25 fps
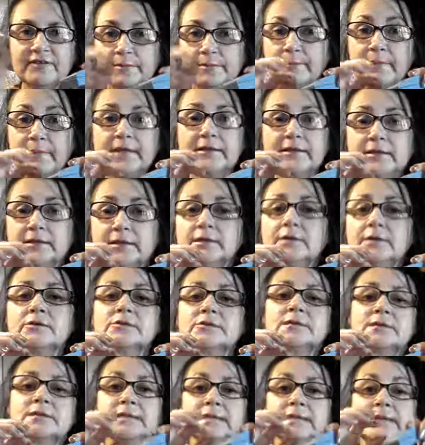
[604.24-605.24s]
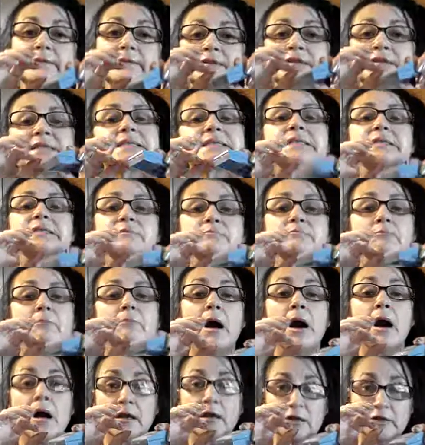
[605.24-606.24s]
to make the doses even
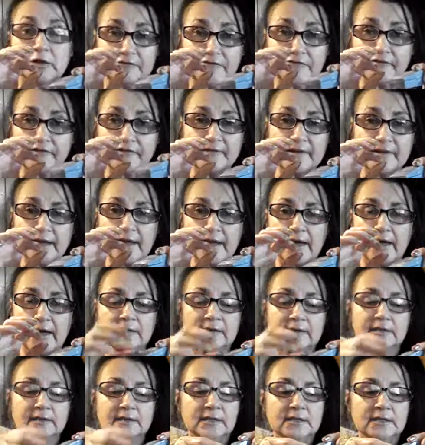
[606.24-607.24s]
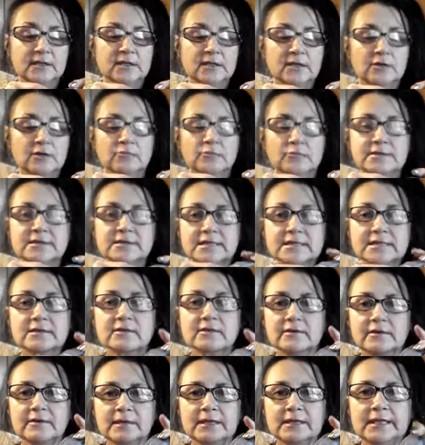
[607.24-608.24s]
smaller than that which is
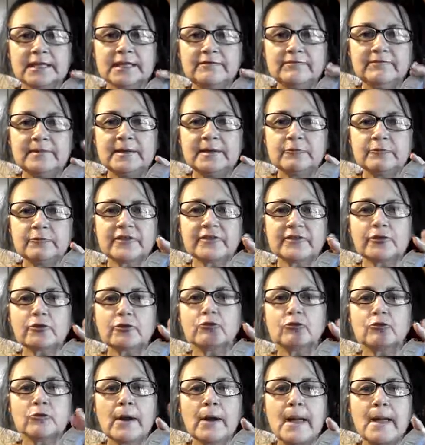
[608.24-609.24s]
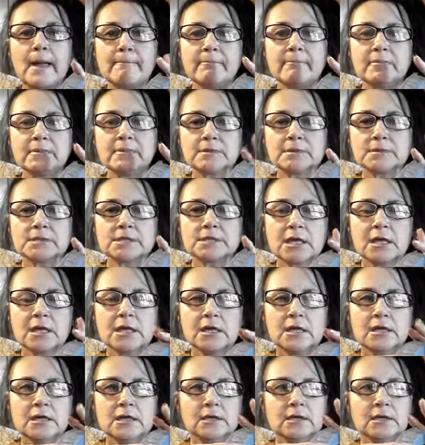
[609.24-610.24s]
going to leave me with crumbs,
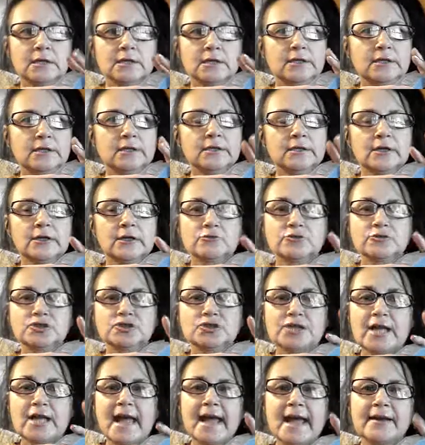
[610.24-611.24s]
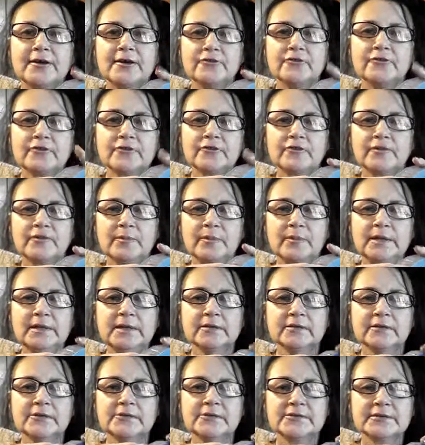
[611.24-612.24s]
you know, shatter the
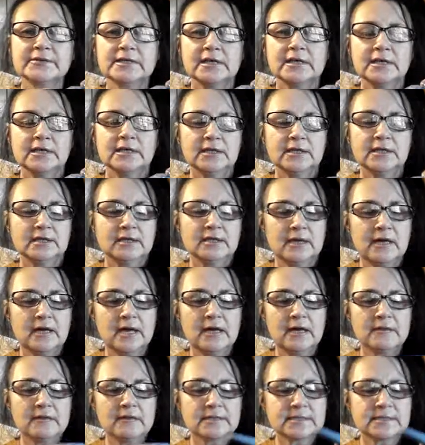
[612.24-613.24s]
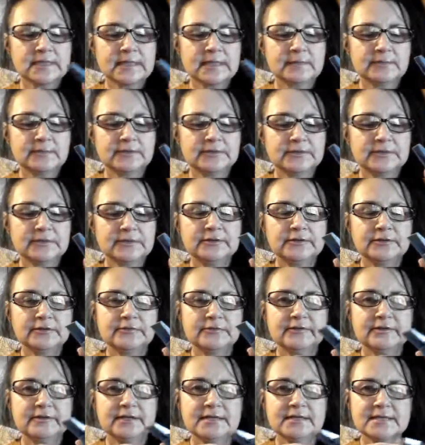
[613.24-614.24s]
pills. I was able to do
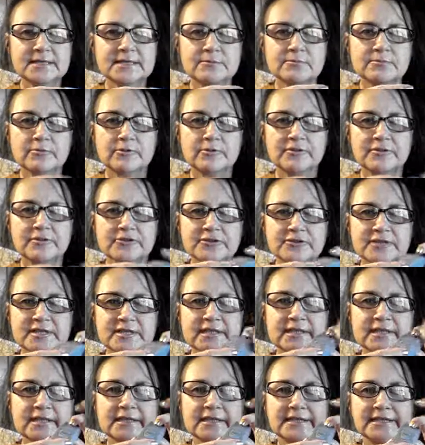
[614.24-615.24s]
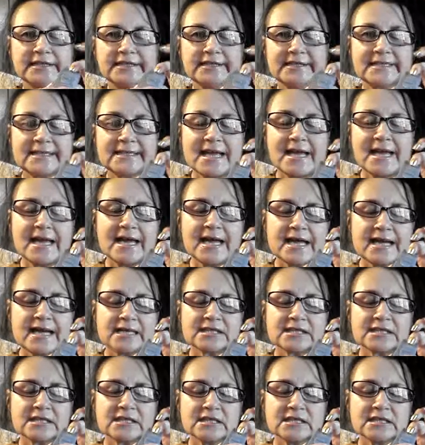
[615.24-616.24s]
this where they're still
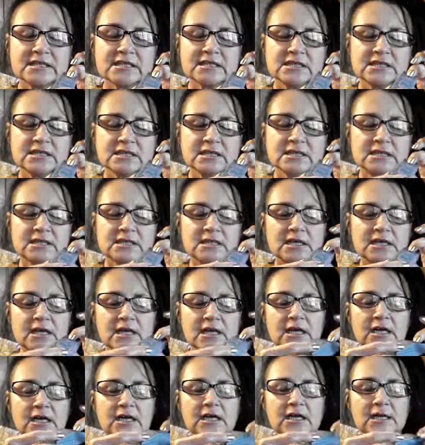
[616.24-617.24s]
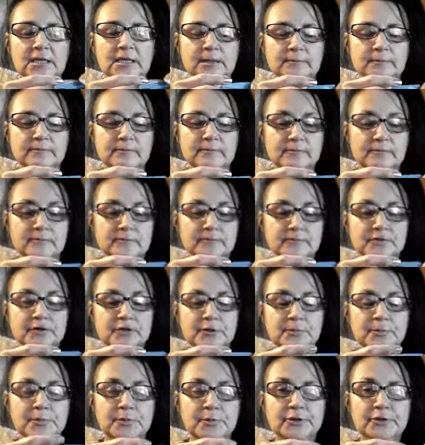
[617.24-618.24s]
intact. Um,
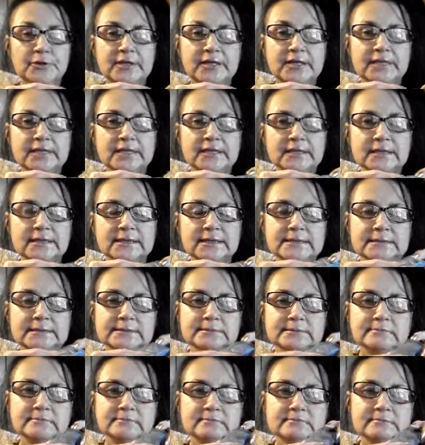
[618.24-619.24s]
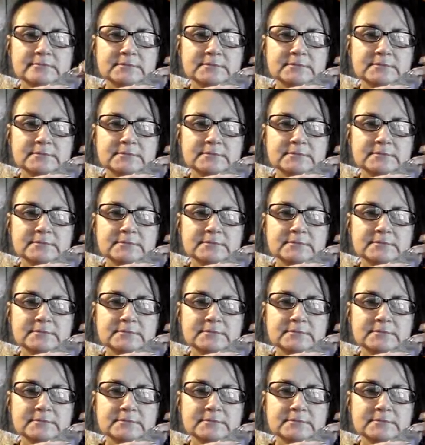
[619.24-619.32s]
they're pretty, um,